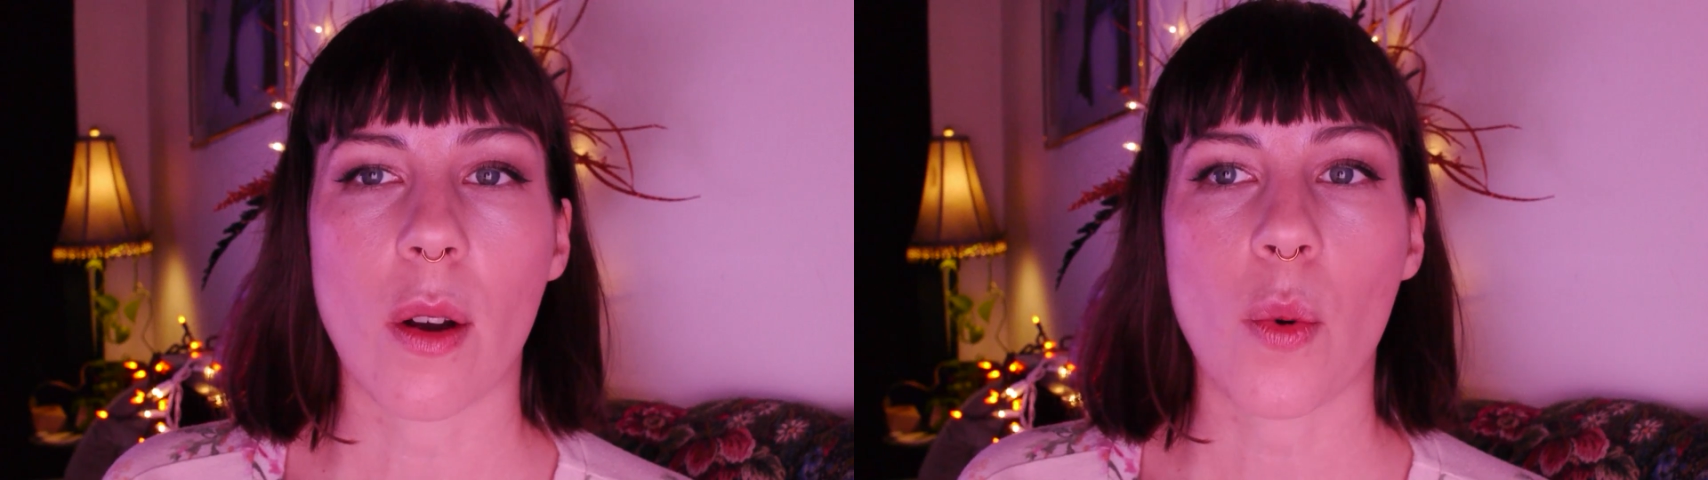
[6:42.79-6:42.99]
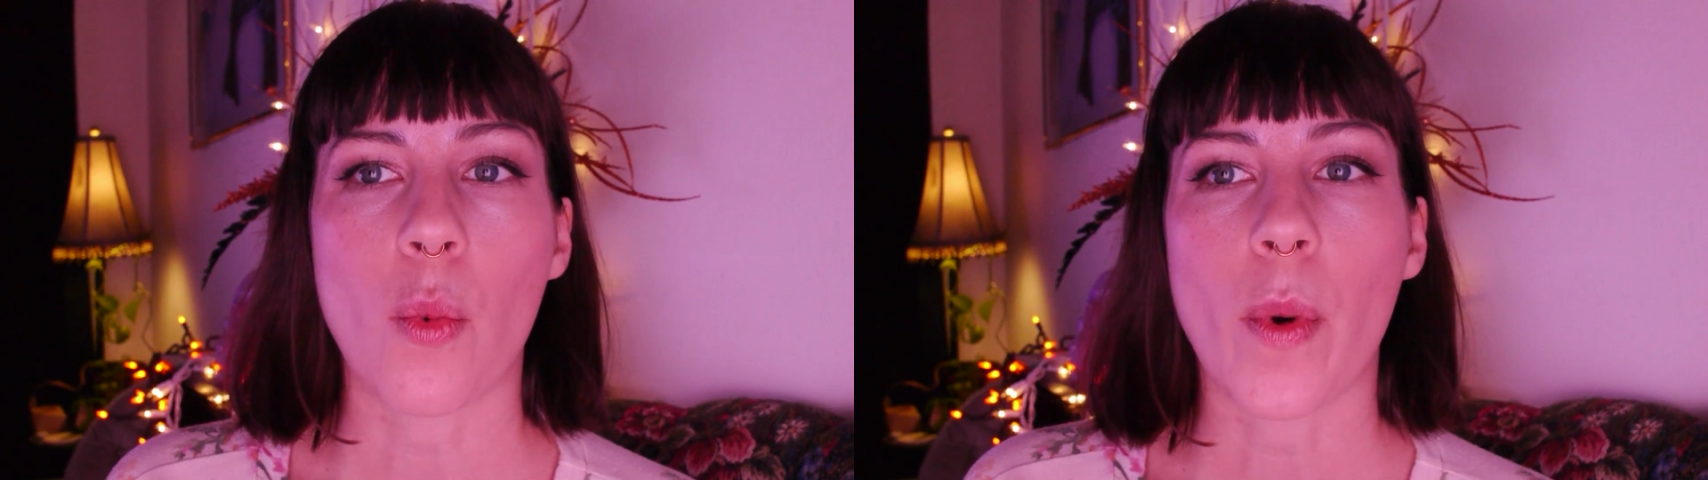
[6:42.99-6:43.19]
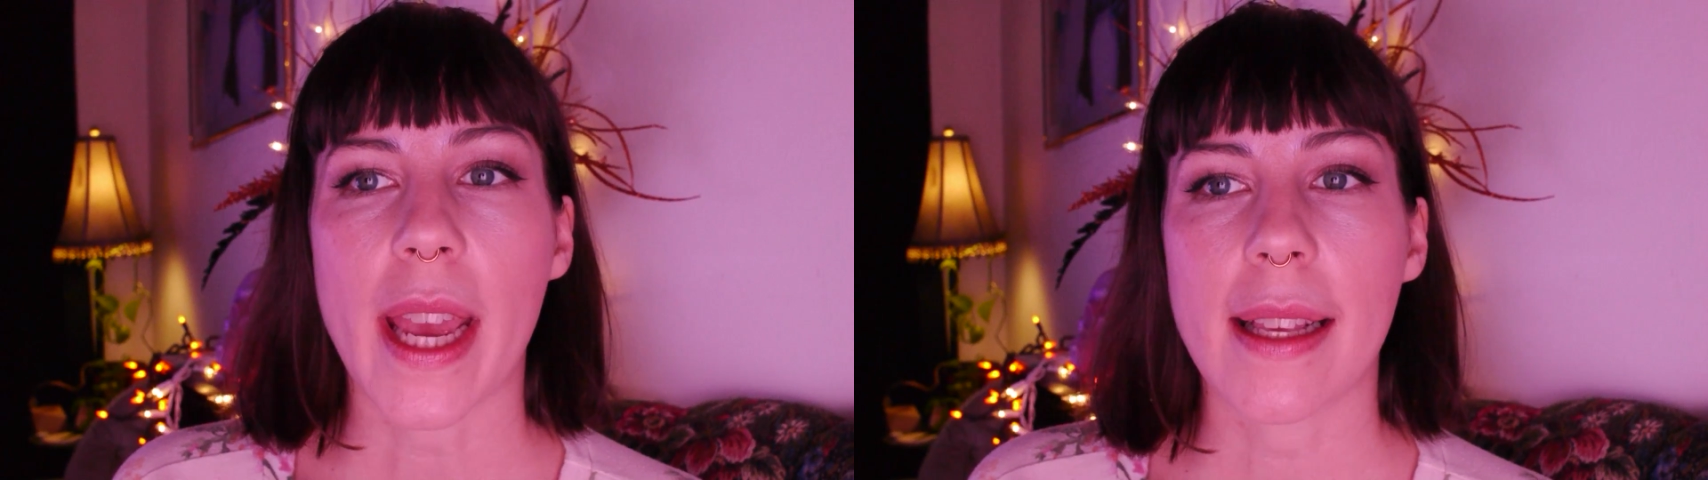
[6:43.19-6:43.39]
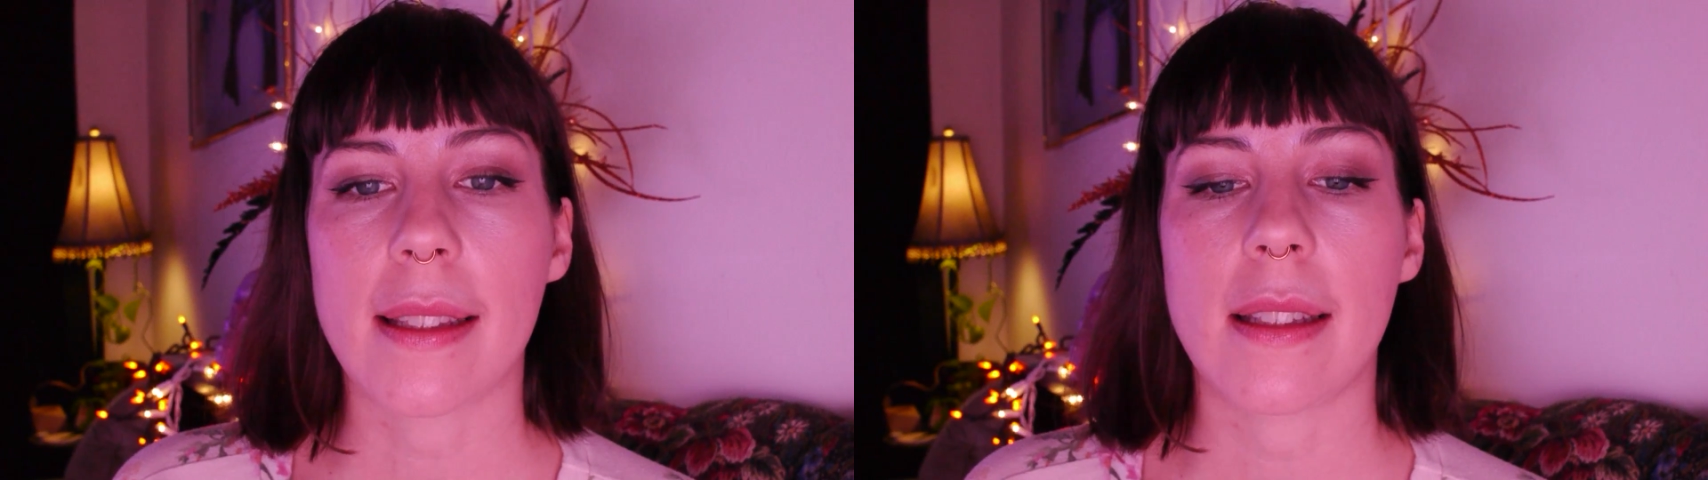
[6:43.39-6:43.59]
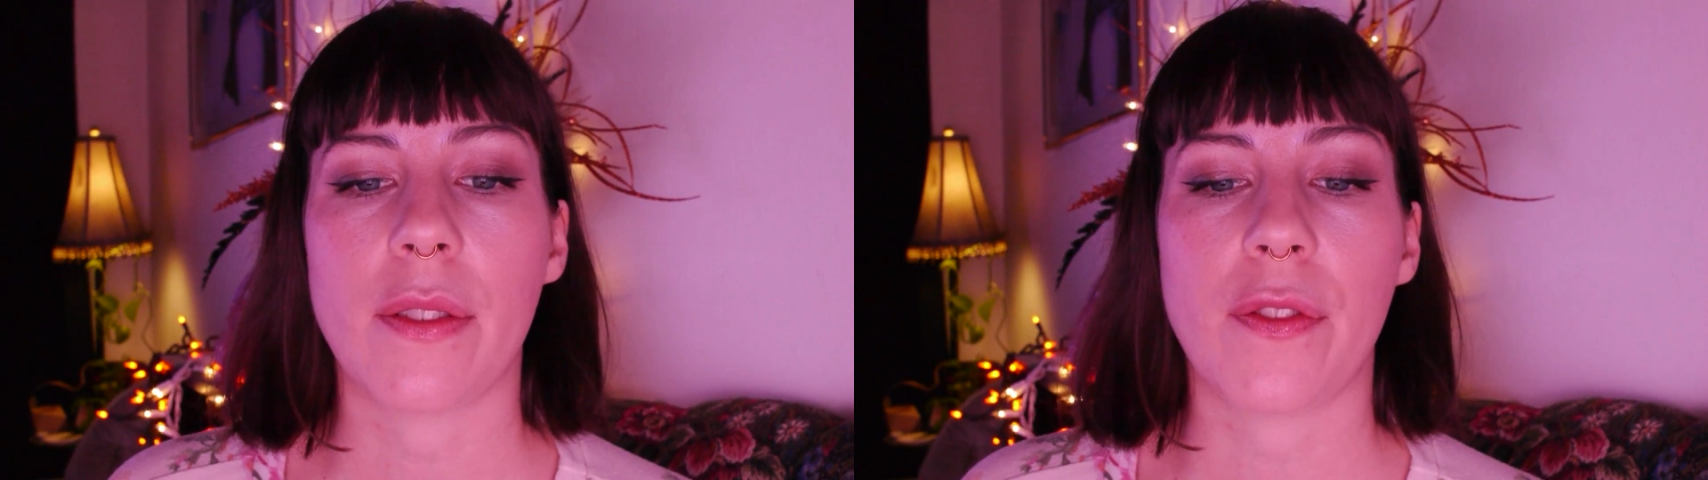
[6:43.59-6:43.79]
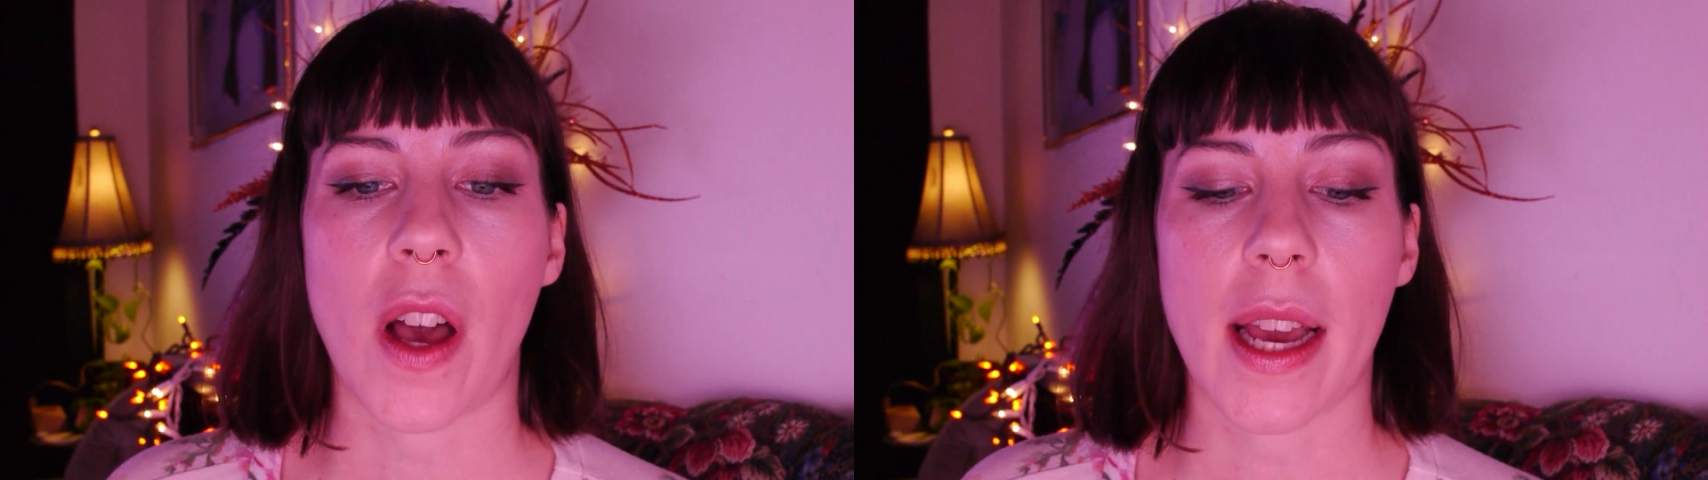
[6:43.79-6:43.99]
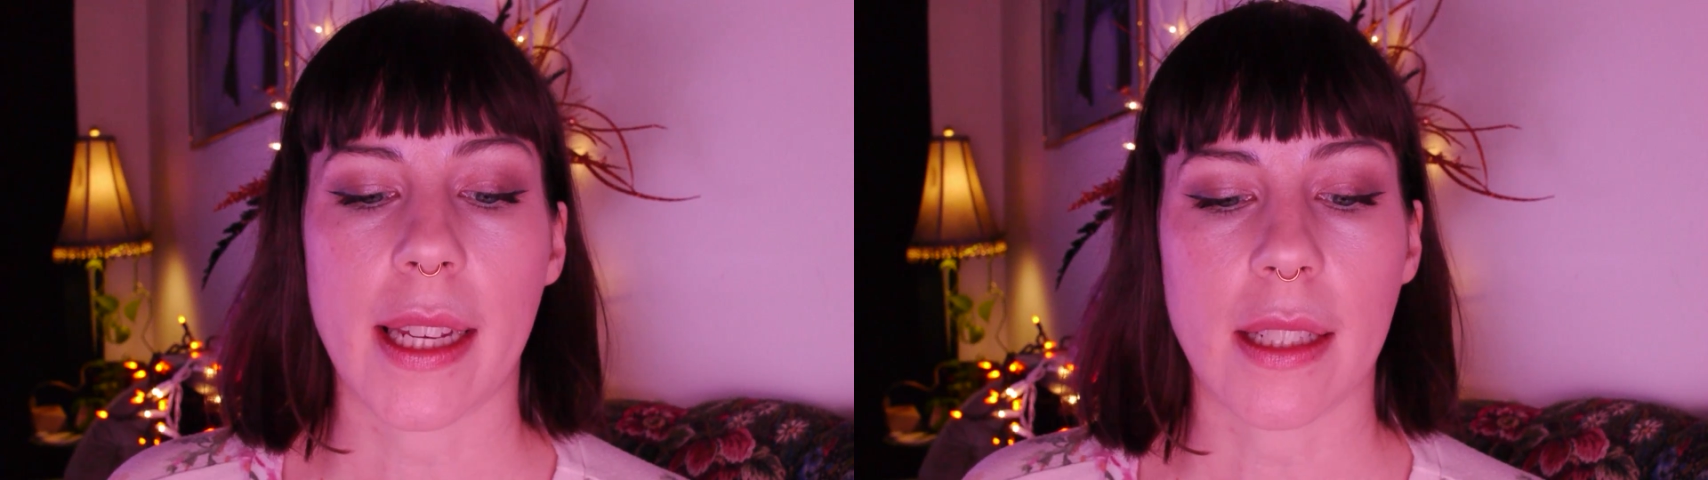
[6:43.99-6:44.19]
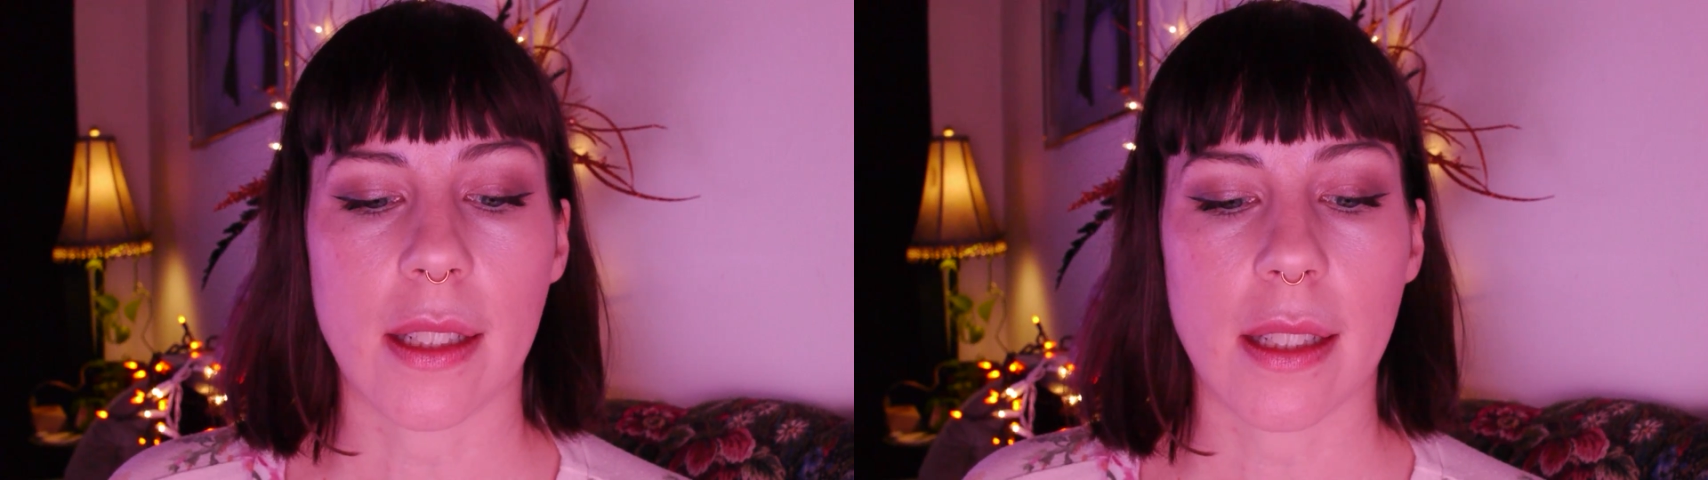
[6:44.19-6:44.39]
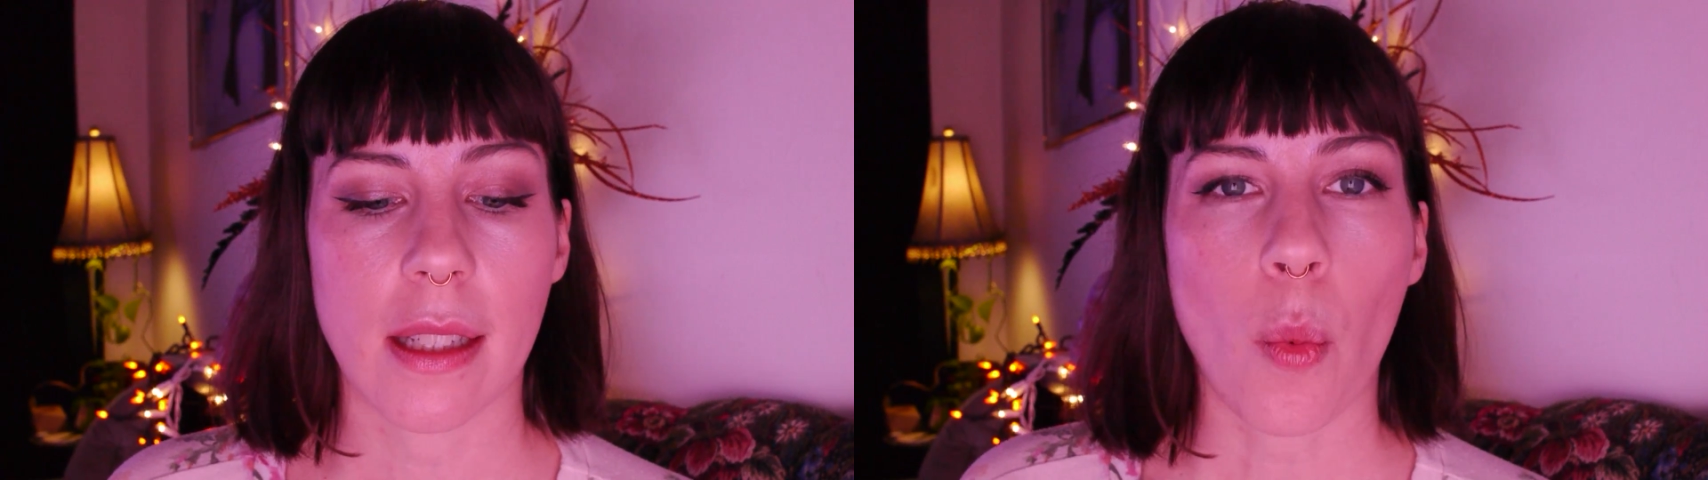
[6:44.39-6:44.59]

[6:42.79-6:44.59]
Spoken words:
ways to find